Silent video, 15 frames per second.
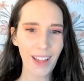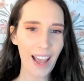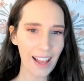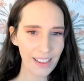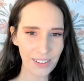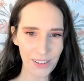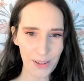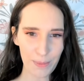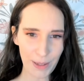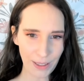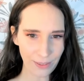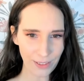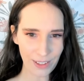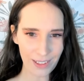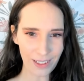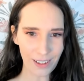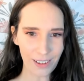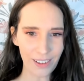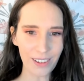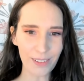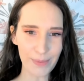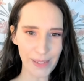Hello, beautiful
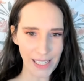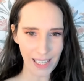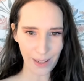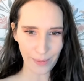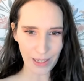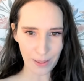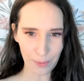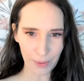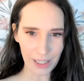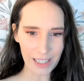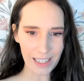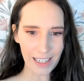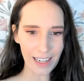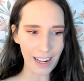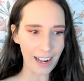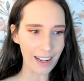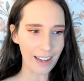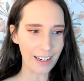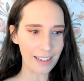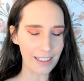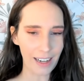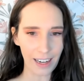soul. My name is Bridget,
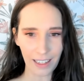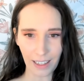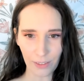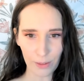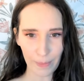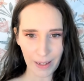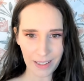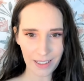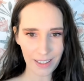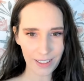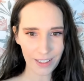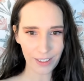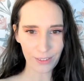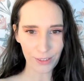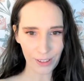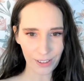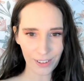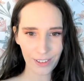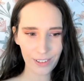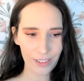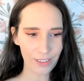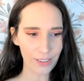and I have a message here for
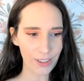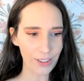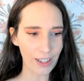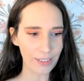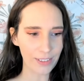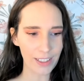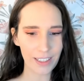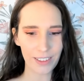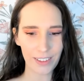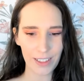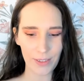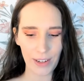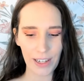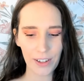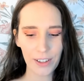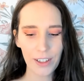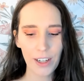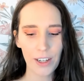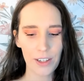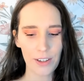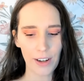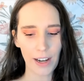you if you have clicked on this video.
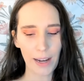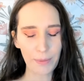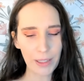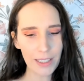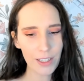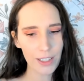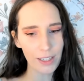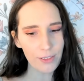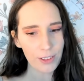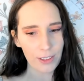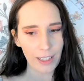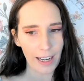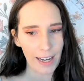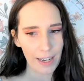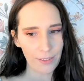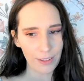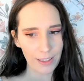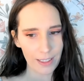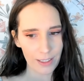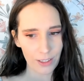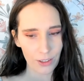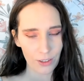So I'm going to shuffle live with
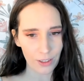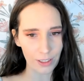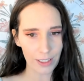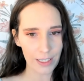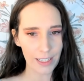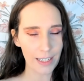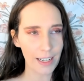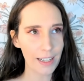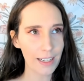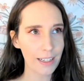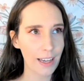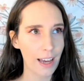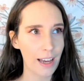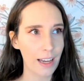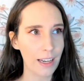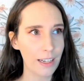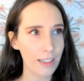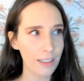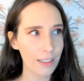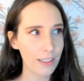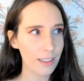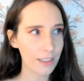this astrology deck
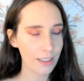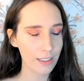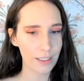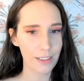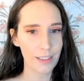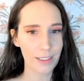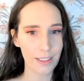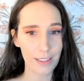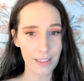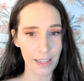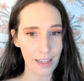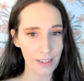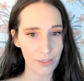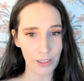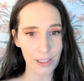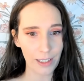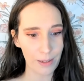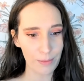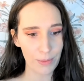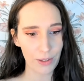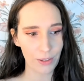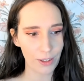and just see what
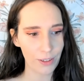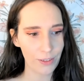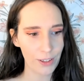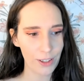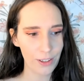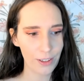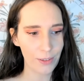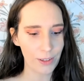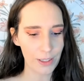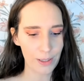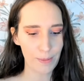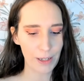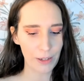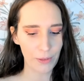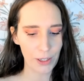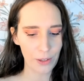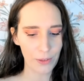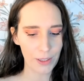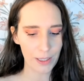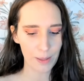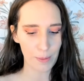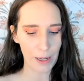comes through for you. What do you
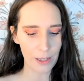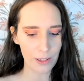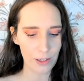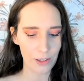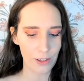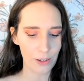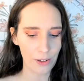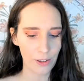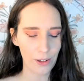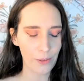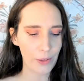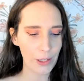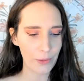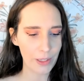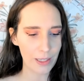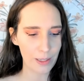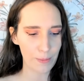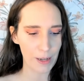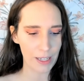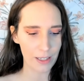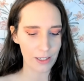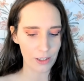want this person to know? What do you want this
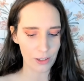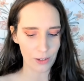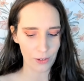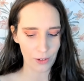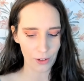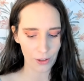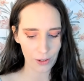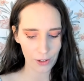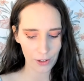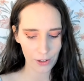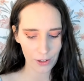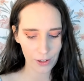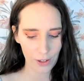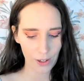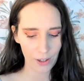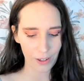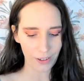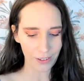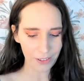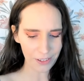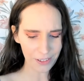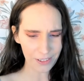person to know?
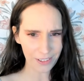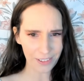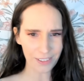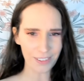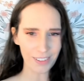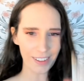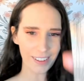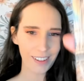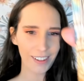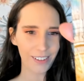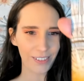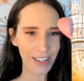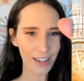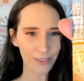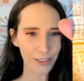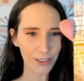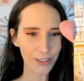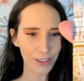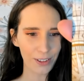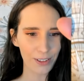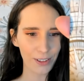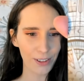Ooh, we have
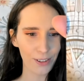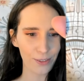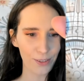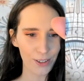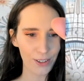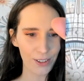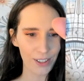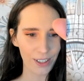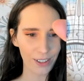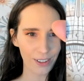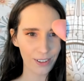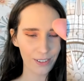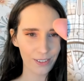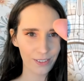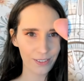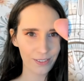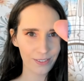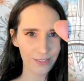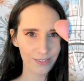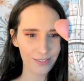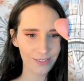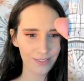North Node future.
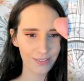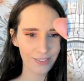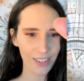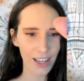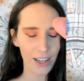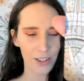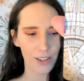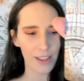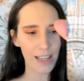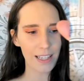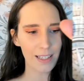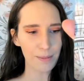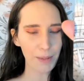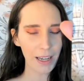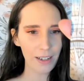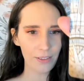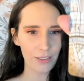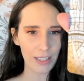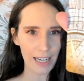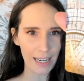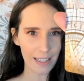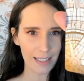So there's some kind
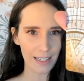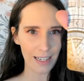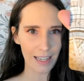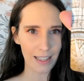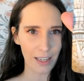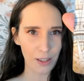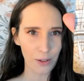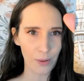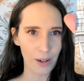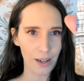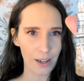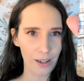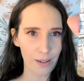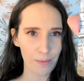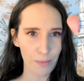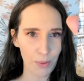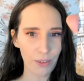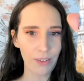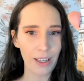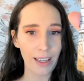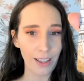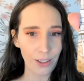of destiny that you are
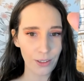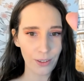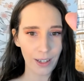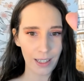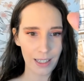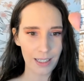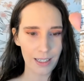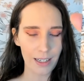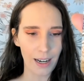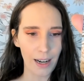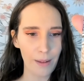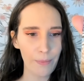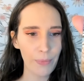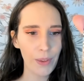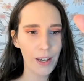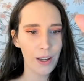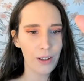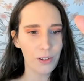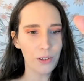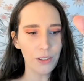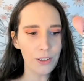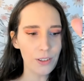moving into at this time.
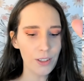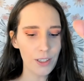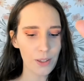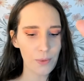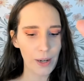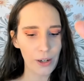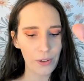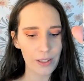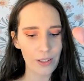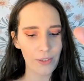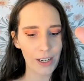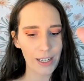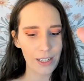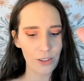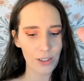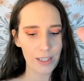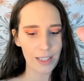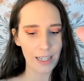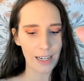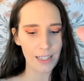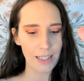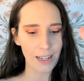North Node as well is a very
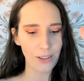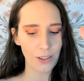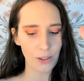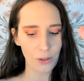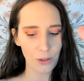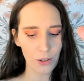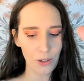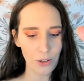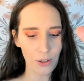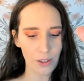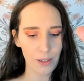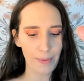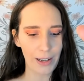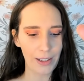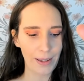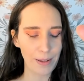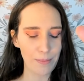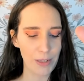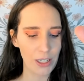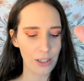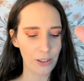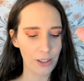interesting energy because it also talks about like
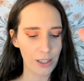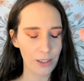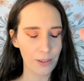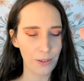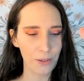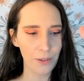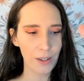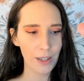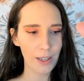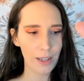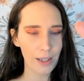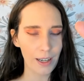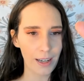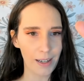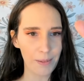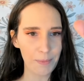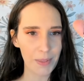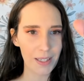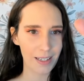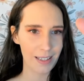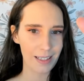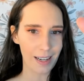material
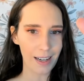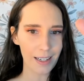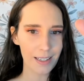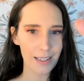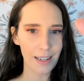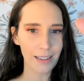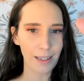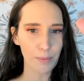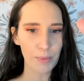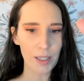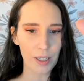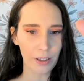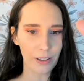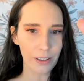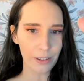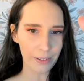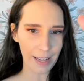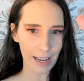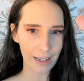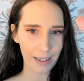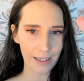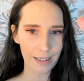success and like material
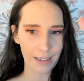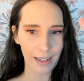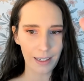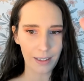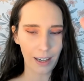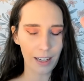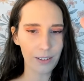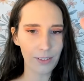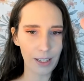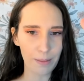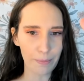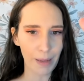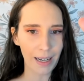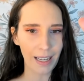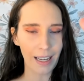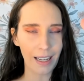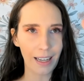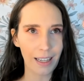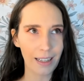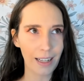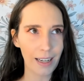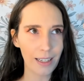gain, like kind of like money
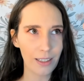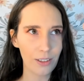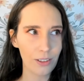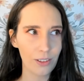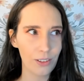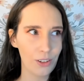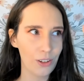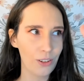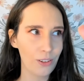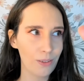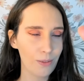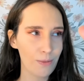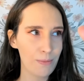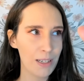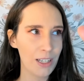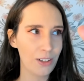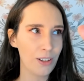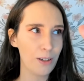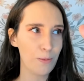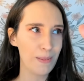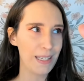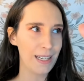and like,
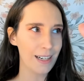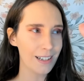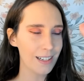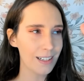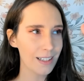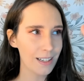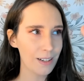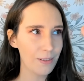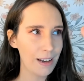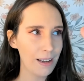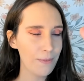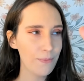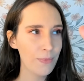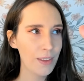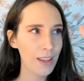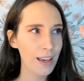material possessions in a way.